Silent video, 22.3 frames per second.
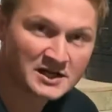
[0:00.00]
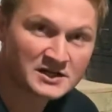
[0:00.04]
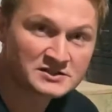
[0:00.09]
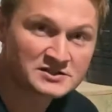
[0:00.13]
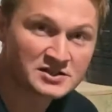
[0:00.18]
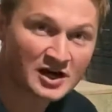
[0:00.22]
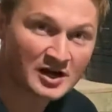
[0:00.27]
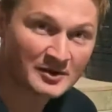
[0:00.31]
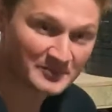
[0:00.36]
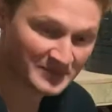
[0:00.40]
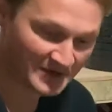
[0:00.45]

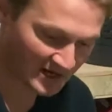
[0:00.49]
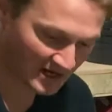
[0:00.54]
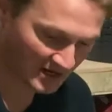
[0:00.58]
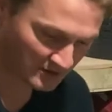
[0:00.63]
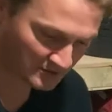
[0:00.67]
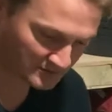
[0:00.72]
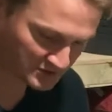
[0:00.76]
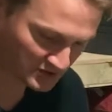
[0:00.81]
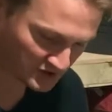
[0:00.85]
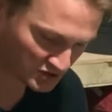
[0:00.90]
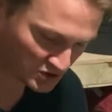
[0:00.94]
Time
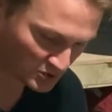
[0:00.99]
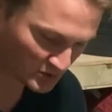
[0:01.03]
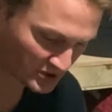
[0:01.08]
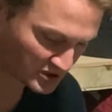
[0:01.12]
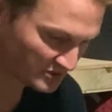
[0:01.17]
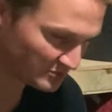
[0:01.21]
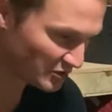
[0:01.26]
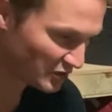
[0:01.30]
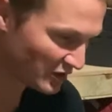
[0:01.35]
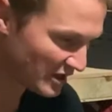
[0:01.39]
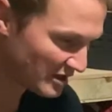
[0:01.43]
now to squish
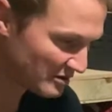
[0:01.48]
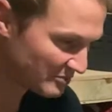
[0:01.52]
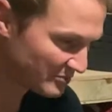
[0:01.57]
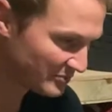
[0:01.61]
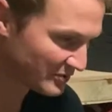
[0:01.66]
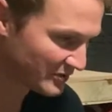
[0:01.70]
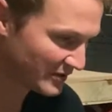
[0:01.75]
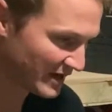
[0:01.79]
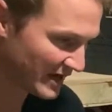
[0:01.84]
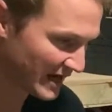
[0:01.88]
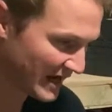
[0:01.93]
them all up
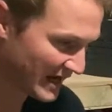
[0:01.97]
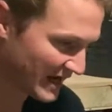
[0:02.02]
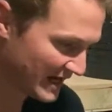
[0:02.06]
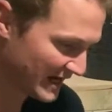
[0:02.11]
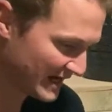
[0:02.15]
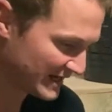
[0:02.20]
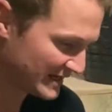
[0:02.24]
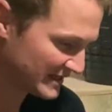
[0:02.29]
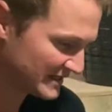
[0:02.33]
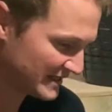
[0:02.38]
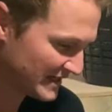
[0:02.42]

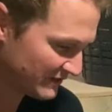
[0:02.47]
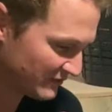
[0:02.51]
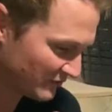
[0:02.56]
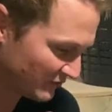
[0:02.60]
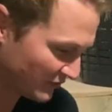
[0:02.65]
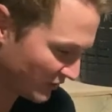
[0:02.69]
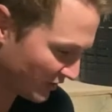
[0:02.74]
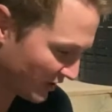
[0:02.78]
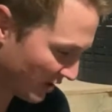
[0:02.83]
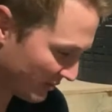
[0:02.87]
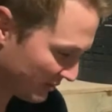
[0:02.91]
and leave them
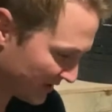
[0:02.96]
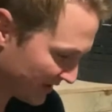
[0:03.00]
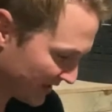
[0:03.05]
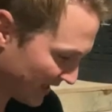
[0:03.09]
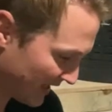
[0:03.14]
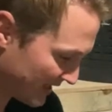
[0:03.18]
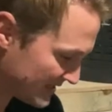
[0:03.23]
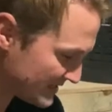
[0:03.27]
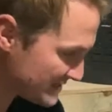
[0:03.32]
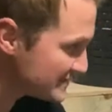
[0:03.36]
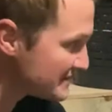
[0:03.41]
for a couple of
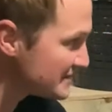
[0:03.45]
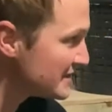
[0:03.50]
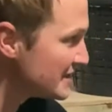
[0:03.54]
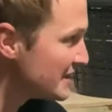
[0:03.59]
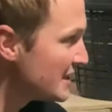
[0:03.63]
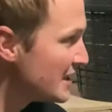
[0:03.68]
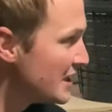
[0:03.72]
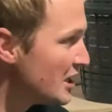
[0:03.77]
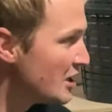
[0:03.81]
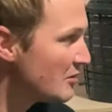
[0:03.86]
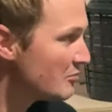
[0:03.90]
days.
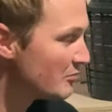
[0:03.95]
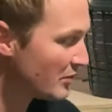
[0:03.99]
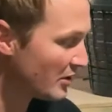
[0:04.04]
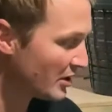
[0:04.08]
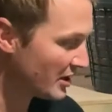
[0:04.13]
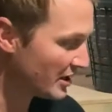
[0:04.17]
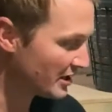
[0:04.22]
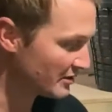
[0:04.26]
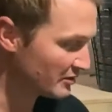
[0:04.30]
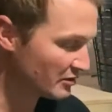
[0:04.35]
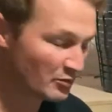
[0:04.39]

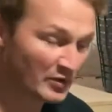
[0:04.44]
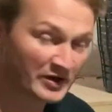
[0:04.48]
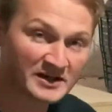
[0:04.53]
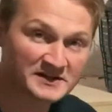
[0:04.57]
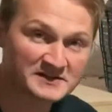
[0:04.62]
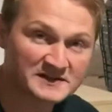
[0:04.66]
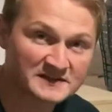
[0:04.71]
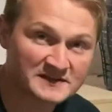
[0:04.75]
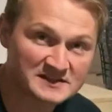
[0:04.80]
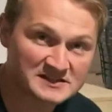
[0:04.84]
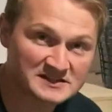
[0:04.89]
But when I
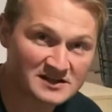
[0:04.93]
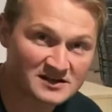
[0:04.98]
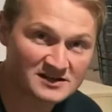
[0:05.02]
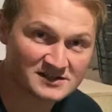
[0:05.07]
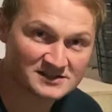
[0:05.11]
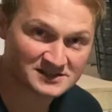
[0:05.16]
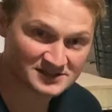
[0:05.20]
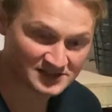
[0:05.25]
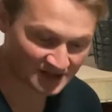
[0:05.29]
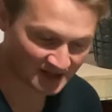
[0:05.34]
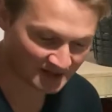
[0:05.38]
did this
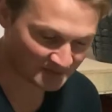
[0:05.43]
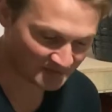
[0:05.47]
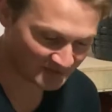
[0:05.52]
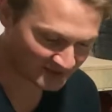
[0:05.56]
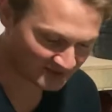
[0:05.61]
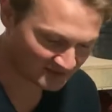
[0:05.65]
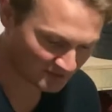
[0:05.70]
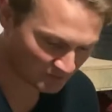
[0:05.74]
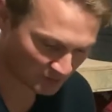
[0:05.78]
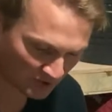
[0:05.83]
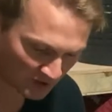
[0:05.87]
last time,
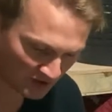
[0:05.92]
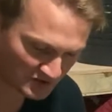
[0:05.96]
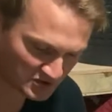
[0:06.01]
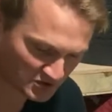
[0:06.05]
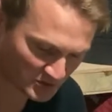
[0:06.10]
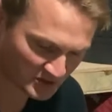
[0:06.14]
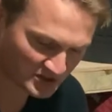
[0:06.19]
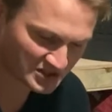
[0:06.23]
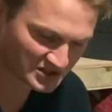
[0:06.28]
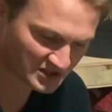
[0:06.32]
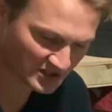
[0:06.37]
when I was
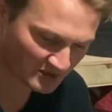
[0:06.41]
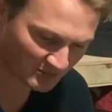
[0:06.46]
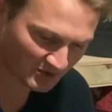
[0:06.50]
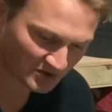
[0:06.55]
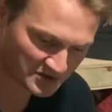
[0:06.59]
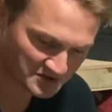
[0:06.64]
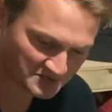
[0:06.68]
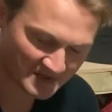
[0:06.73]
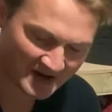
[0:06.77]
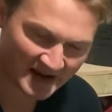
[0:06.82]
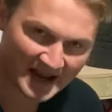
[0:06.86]
squishing them, I
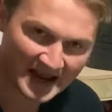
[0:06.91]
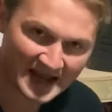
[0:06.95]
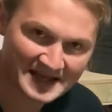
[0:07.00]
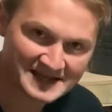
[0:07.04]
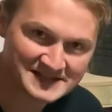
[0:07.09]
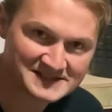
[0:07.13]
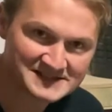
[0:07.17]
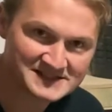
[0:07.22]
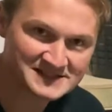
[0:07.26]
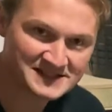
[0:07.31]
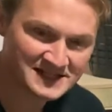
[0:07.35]
used my
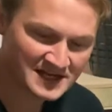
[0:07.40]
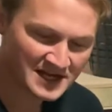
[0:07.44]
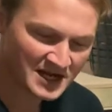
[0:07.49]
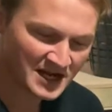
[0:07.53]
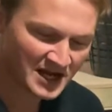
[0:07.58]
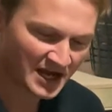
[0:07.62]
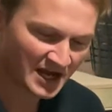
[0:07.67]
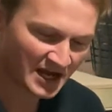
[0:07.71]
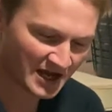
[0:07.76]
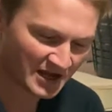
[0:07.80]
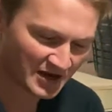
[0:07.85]
hands.
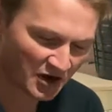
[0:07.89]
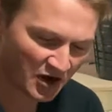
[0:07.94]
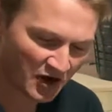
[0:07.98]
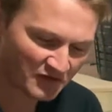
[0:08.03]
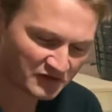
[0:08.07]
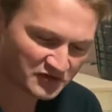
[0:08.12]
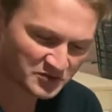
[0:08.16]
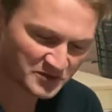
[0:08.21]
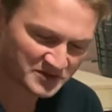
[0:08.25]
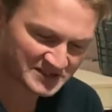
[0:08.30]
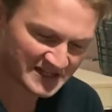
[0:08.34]
And
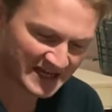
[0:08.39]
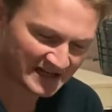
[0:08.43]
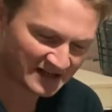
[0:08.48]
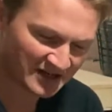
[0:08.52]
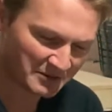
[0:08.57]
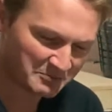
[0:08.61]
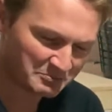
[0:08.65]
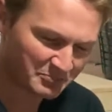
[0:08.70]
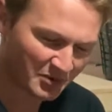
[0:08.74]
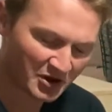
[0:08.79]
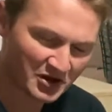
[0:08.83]
afterwards I had
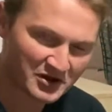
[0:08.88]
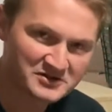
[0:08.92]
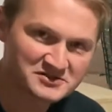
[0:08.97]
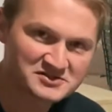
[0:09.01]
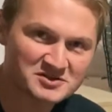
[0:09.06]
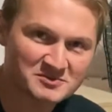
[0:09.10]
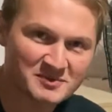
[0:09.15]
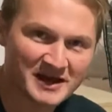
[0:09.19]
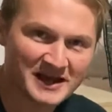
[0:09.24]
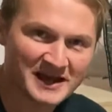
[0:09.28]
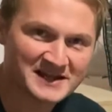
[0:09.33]
like burns
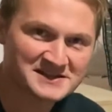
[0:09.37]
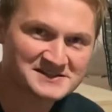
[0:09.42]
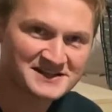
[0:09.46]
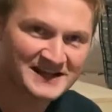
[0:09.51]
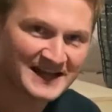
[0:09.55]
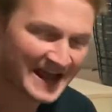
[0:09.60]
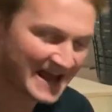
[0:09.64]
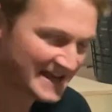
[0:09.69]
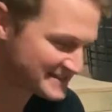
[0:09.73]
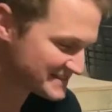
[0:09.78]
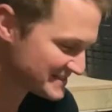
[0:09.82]
on my hands,
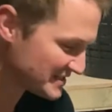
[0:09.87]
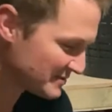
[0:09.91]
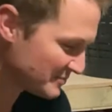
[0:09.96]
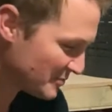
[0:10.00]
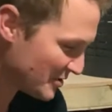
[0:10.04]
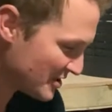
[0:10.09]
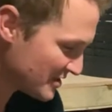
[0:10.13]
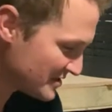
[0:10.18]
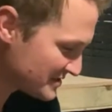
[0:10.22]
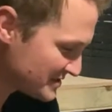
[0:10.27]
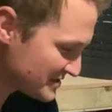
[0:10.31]
like acid
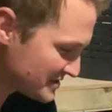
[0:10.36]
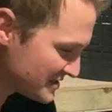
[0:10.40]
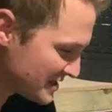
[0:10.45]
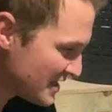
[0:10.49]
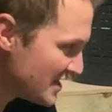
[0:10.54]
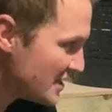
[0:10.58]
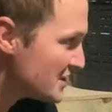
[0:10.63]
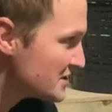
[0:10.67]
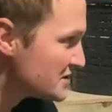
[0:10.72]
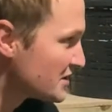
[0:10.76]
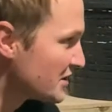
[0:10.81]
burns.
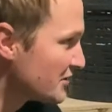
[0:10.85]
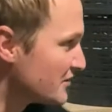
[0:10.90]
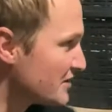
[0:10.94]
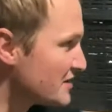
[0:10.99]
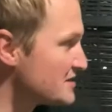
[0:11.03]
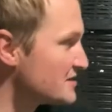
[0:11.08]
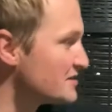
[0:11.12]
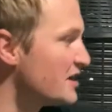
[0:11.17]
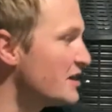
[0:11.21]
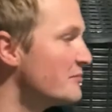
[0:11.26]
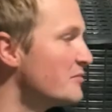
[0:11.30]
So
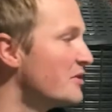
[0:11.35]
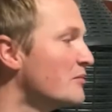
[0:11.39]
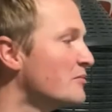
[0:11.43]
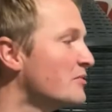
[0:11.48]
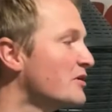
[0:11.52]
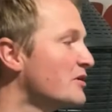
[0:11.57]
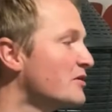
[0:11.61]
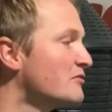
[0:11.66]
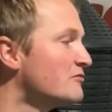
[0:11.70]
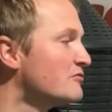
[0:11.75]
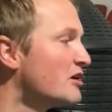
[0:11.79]
this time I'm
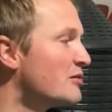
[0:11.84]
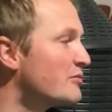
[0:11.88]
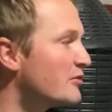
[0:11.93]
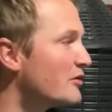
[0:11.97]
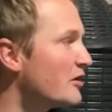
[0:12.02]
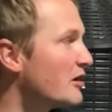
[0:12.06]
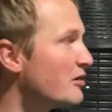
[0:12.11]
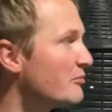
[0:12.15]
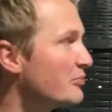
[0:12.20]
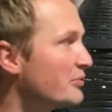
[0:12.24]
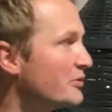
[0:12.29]
going to rubber
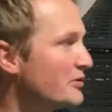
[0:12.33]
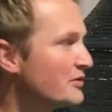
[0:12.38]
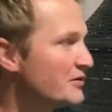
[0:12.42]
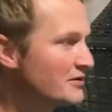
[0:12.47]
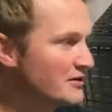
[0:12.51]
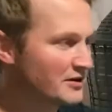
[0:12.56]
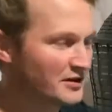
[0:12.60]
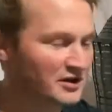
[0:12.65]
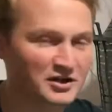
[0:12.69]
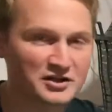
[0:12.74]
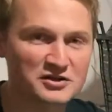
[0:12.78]
up.
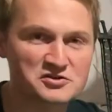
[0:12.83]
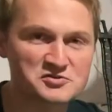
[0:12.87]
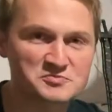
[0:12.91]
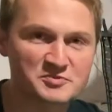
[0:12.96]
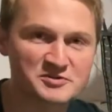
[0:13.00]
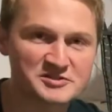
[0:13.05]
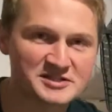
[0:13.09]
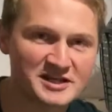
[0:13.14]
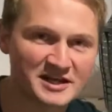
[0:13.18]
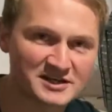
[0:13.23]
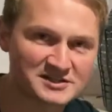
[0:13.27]
I'm going to use
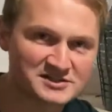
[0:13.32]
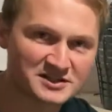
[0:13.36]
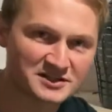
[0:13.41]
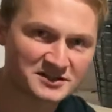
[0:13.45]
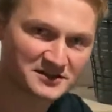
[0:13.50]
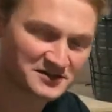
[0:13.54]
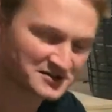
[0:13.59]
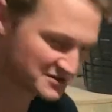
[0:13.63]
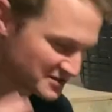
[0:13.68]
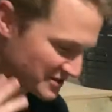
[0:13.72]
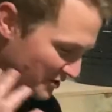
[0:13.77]
protection
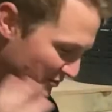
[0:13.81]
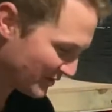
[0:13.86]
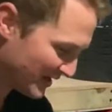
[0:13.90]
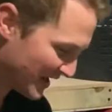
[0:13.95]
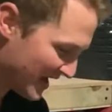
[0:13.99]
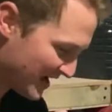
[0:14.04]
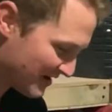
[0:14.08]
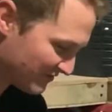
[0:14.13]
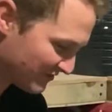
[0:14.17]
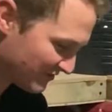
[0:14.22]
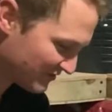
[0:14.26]
because I don't want
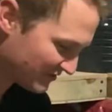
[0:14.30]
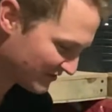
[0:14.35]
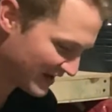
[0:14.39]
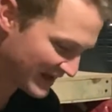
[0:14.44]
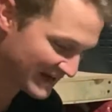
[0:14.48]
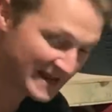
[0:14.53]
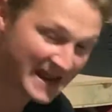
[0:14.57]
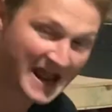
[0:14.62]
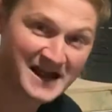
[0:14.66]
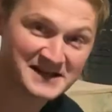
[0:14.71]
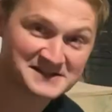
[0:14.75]
to have
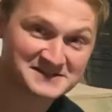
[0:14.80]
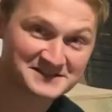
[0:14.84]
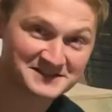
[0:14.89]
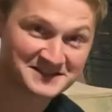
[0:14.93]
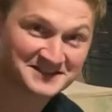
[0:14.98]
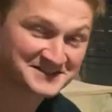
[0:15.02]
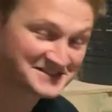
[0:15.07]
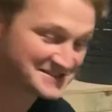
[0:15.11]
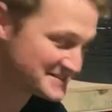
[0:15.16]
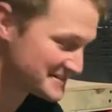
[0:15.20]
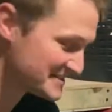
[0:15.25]
any
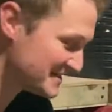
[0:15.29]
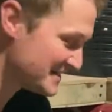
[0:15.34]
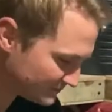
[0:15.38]
accidents.